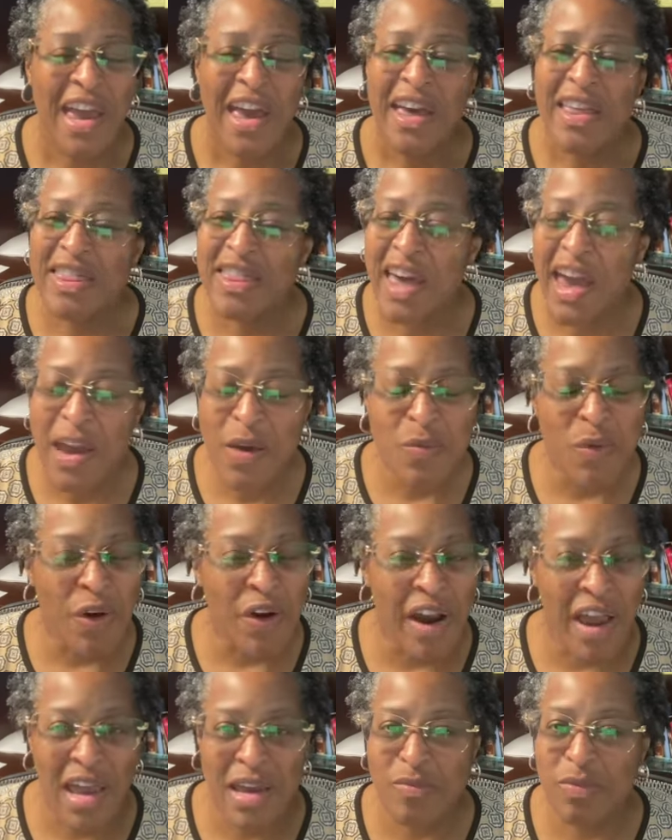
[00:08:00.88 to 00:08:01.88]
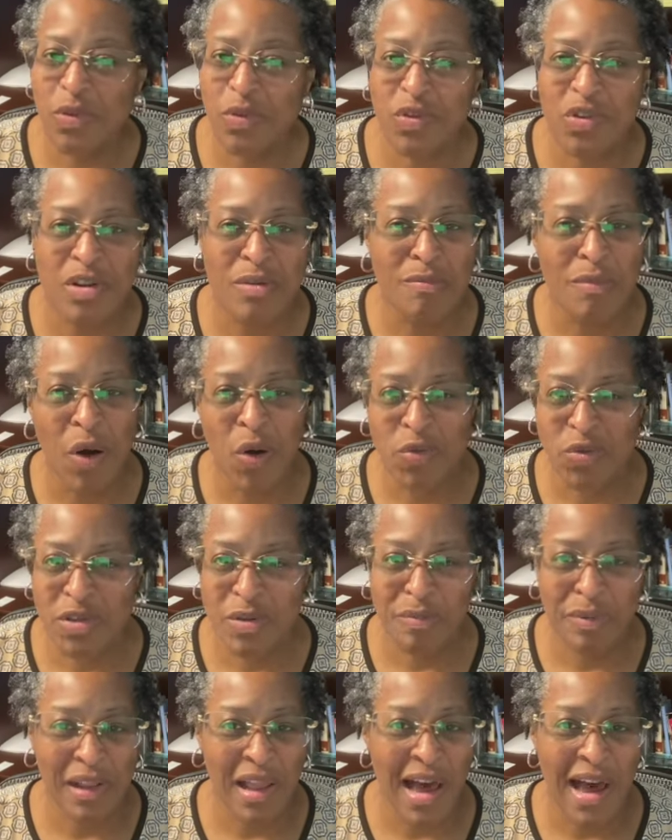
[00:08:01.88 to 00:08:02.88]
They were able to
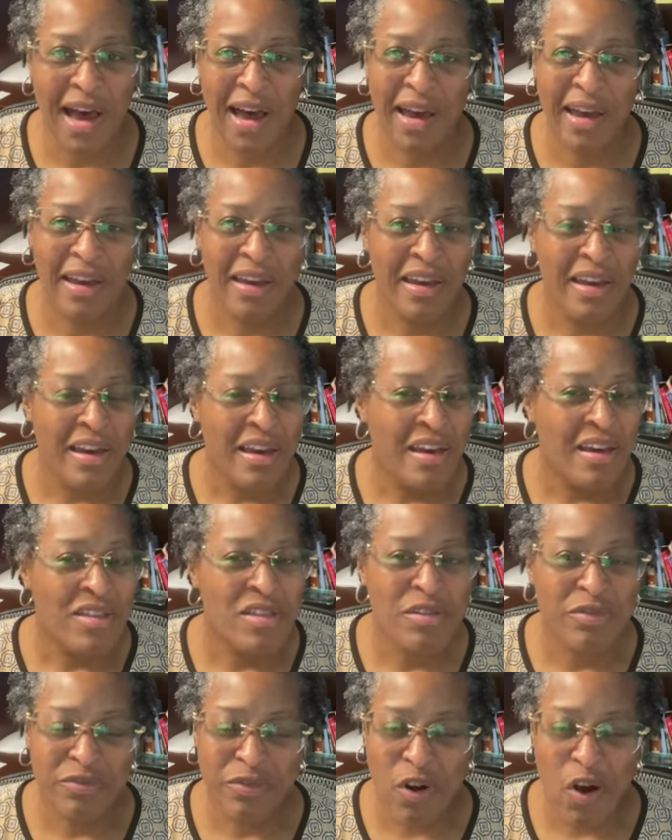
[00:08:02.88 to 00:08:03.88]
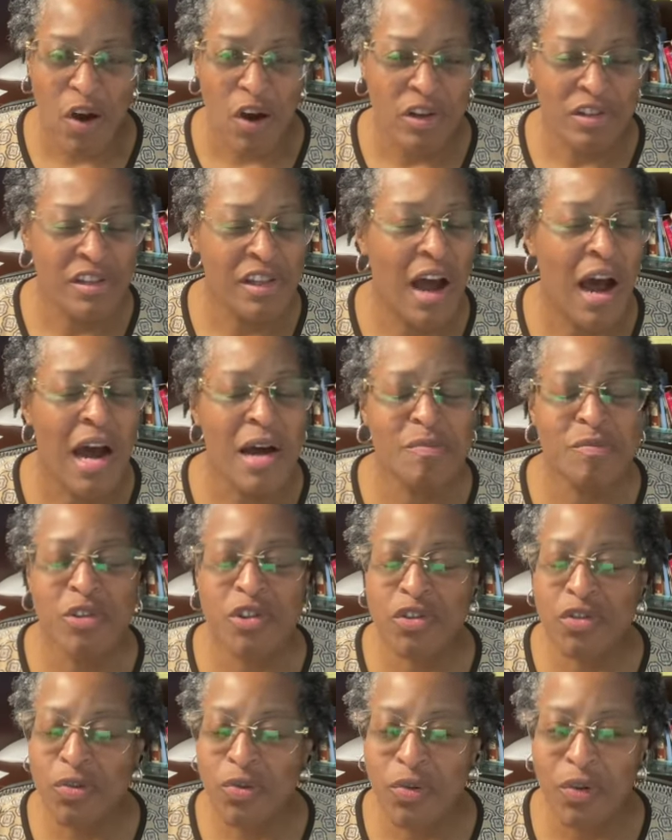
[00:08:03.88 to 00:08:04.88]
multiply the frogs. Now, I'm
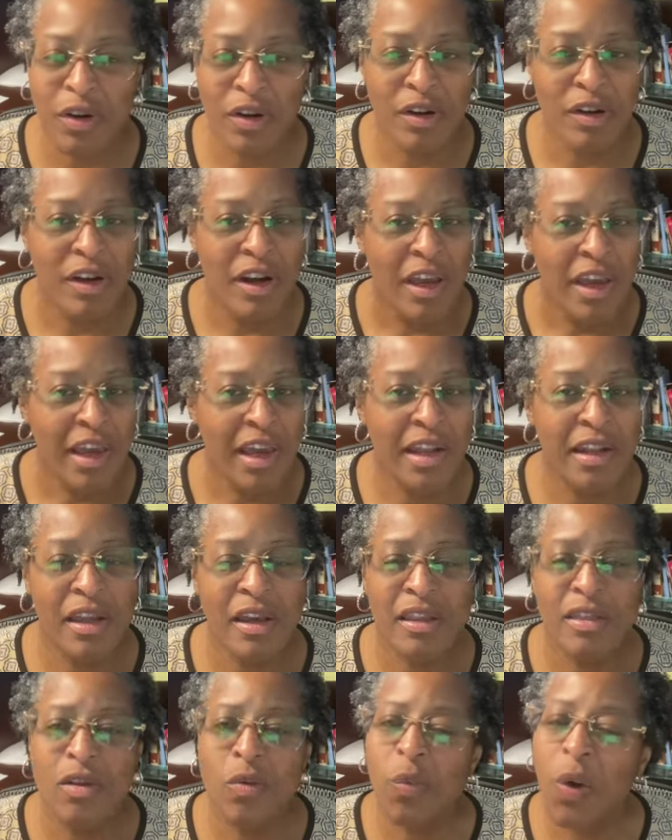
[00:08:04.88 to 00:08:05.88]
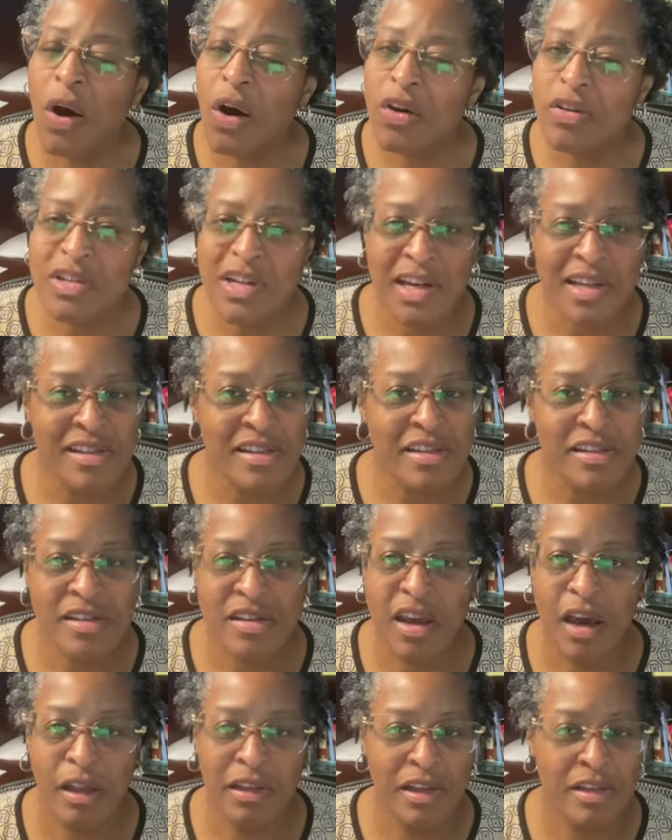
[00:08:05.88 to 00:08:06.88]
sure, and, and the word doesn't
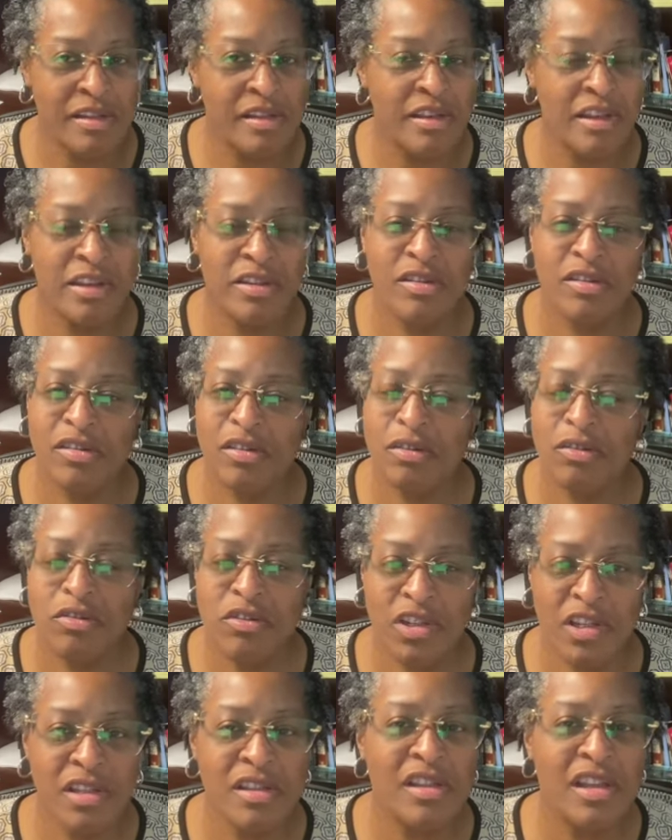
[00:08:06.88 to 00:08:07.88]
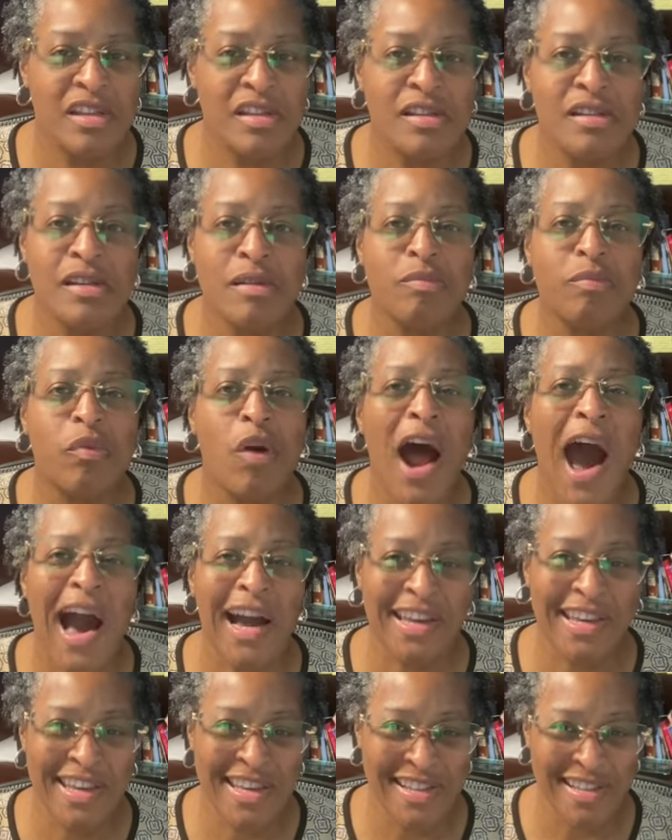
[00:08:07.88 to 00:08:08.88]
tell us this, so just this is a
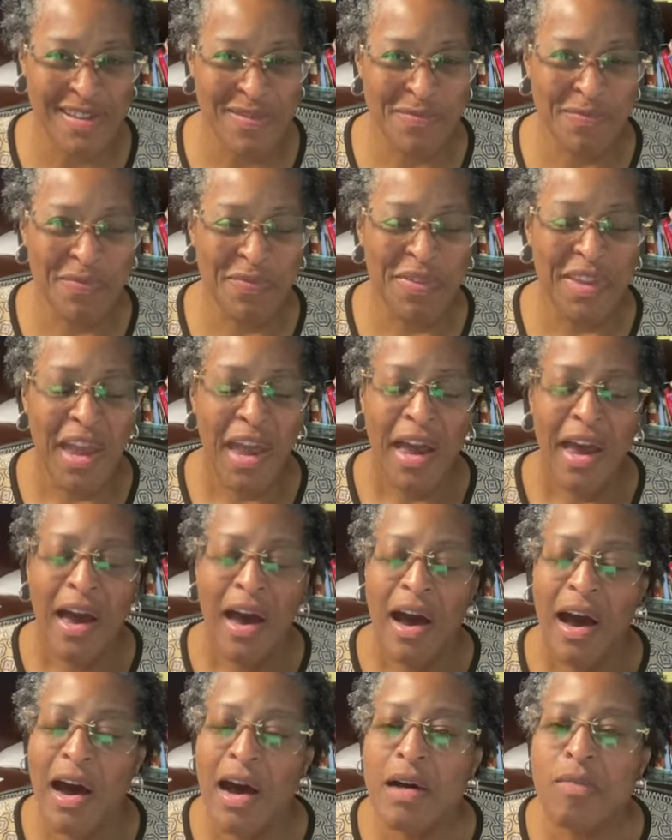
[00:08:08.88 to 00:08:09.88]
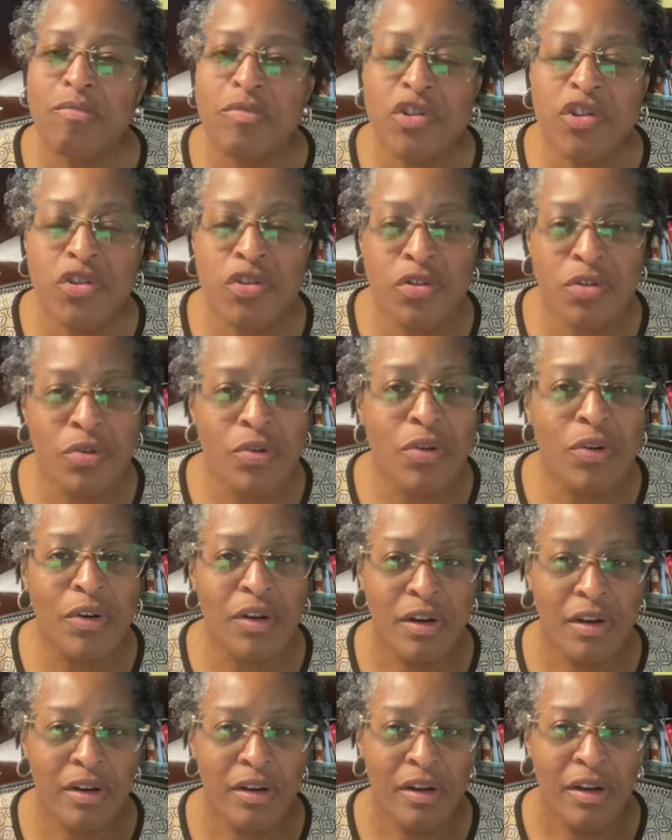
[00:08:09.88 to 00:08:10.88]
Brockism. I'm
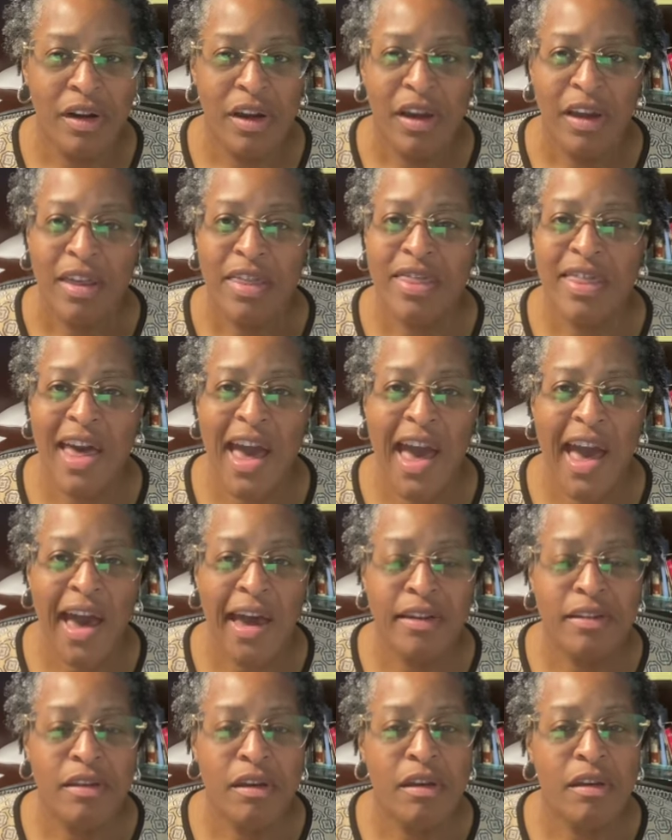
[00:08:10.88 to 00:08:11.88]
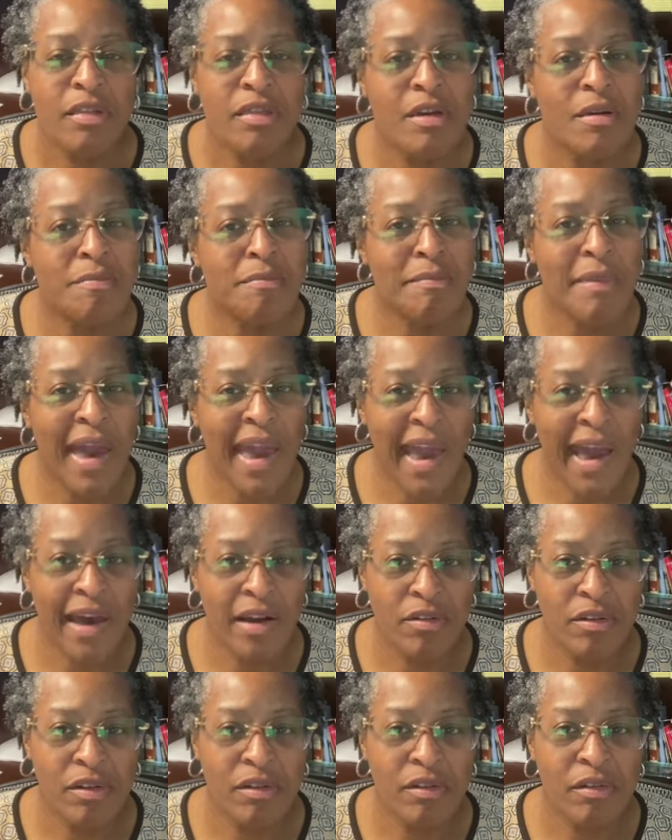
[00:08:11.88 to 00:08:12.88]
sure that the
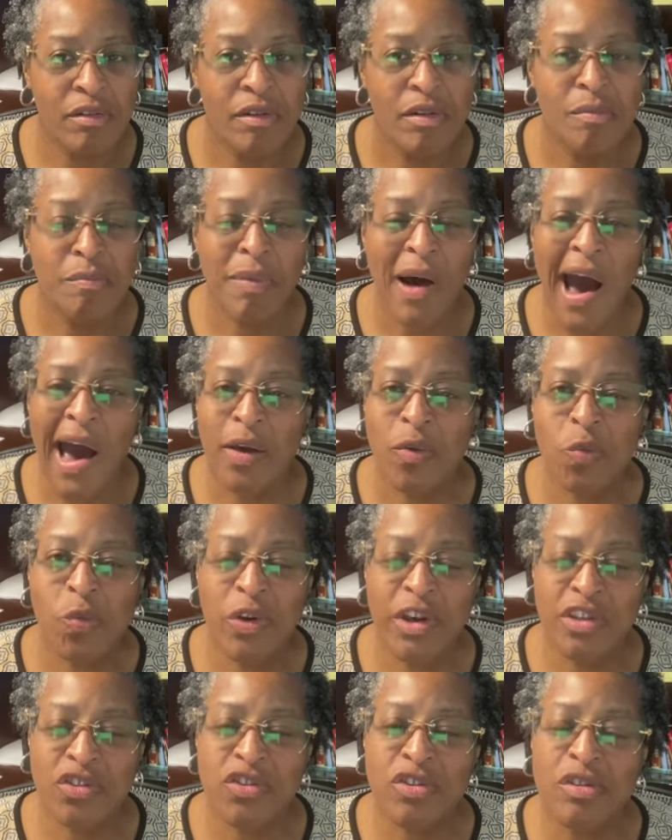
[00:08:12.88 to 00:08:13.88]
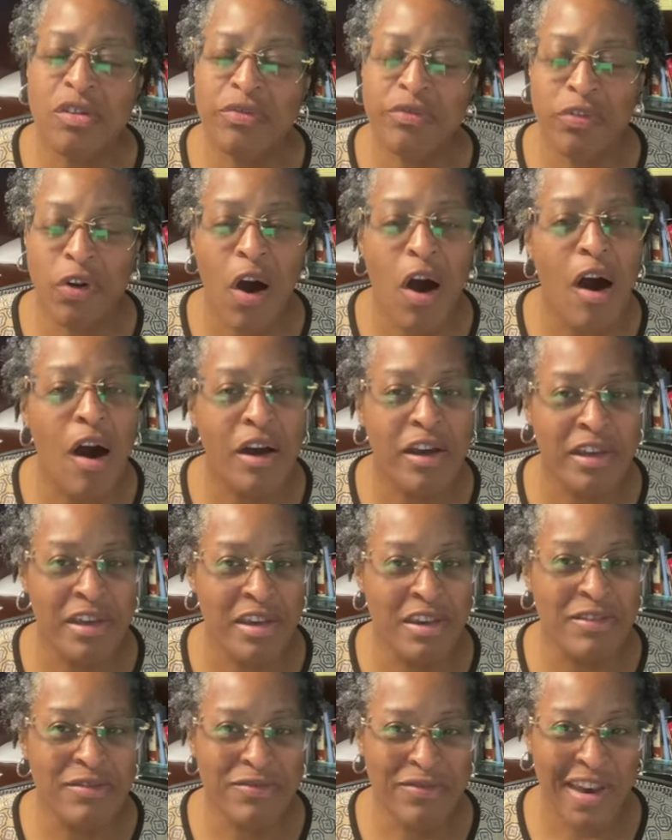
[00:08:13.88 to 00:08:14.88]
manner by which the frog
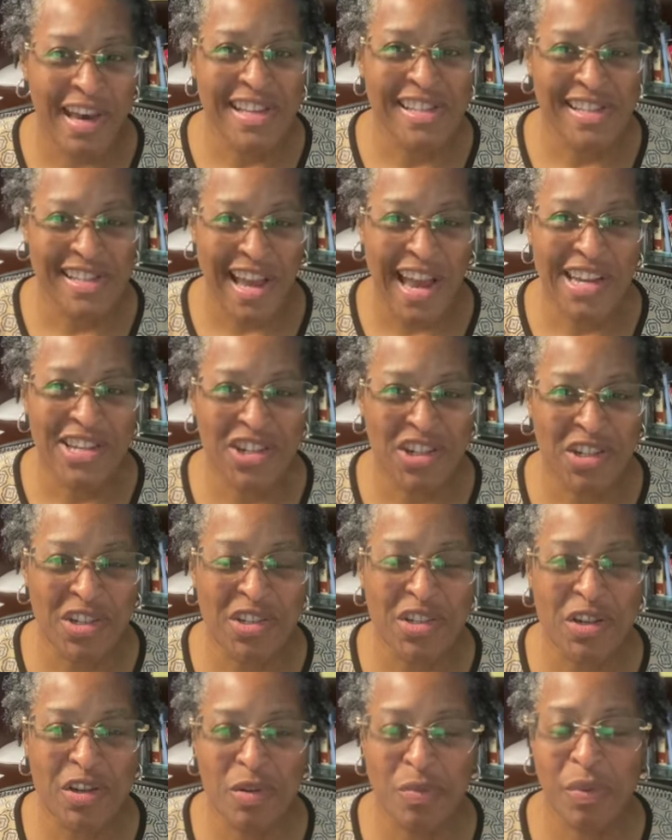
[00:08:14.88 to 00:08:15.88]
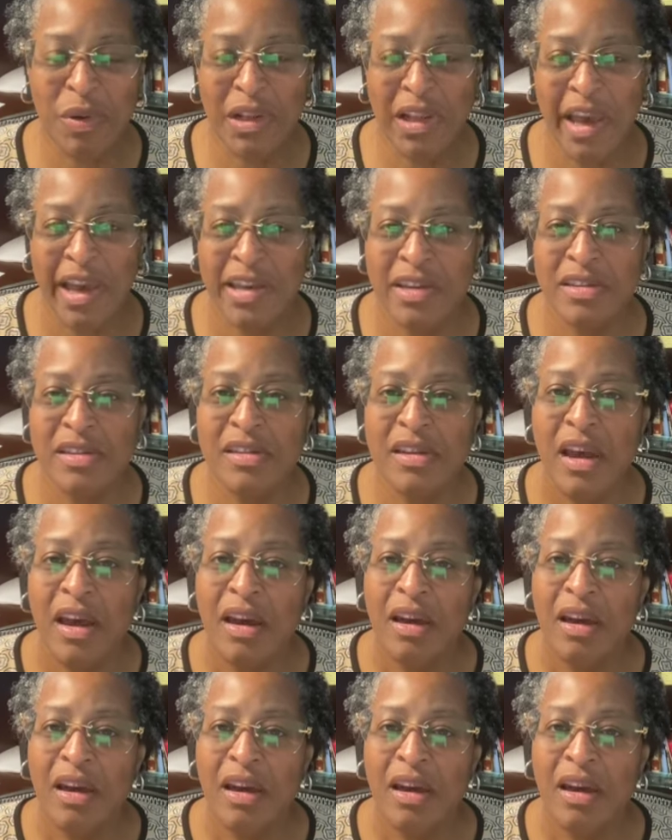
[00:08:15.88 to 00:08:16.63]
infestation took place